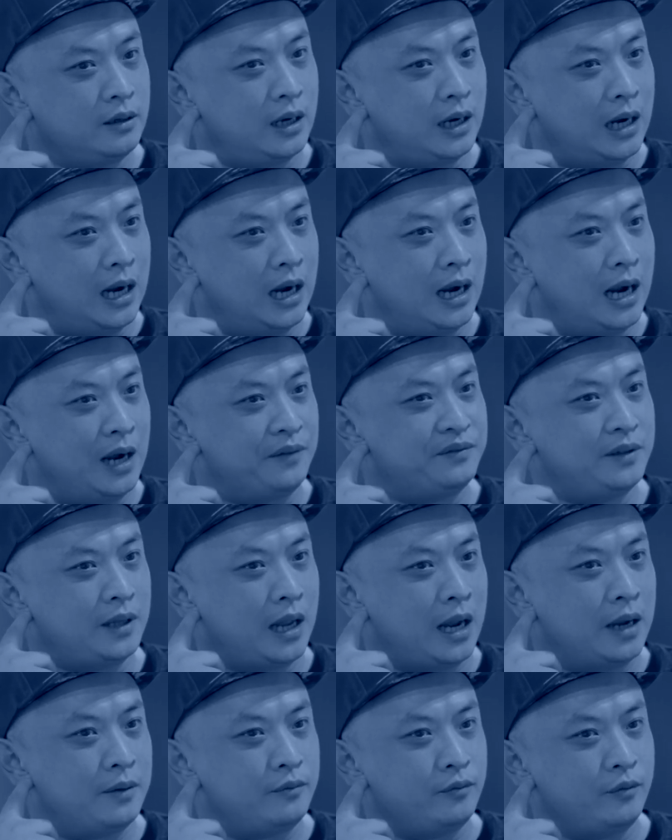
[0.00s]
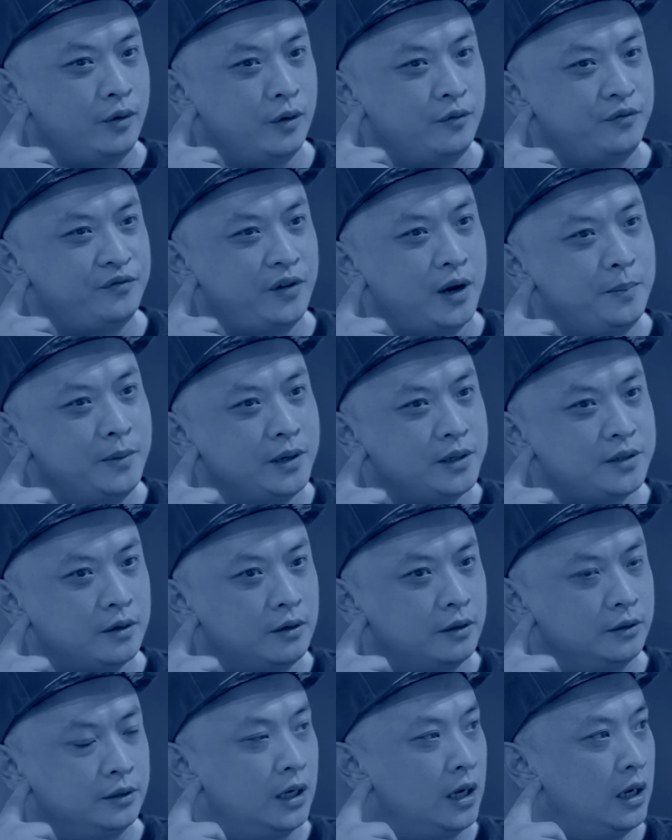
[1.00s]
after that will famous
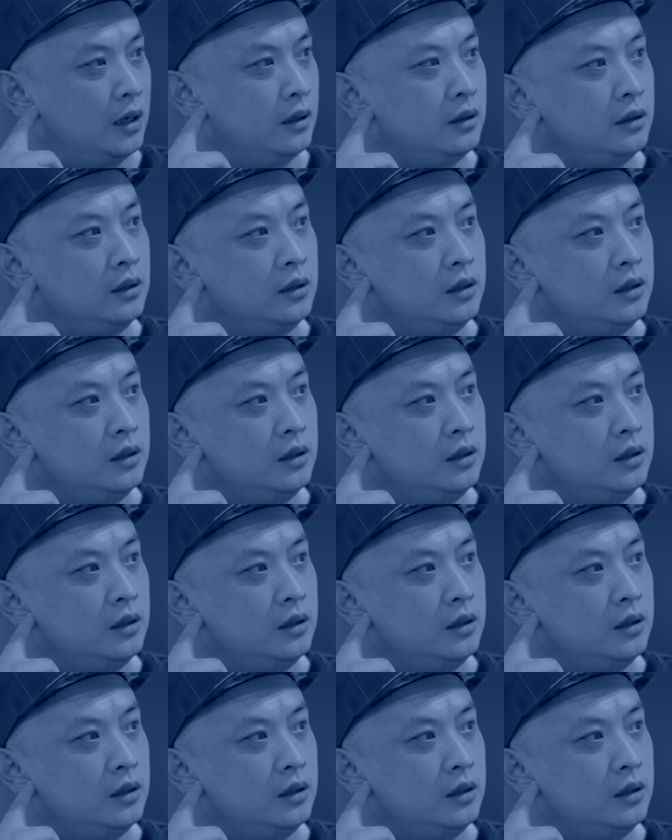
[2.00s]
or not.